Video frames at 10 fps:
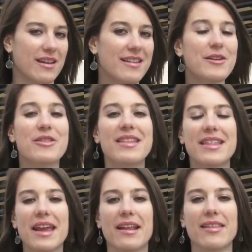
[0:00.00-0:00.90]
So the
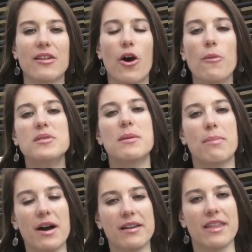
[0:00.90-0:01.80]
Saints hope to
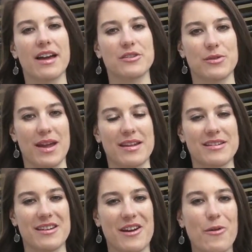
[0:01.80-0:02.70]
buck that trend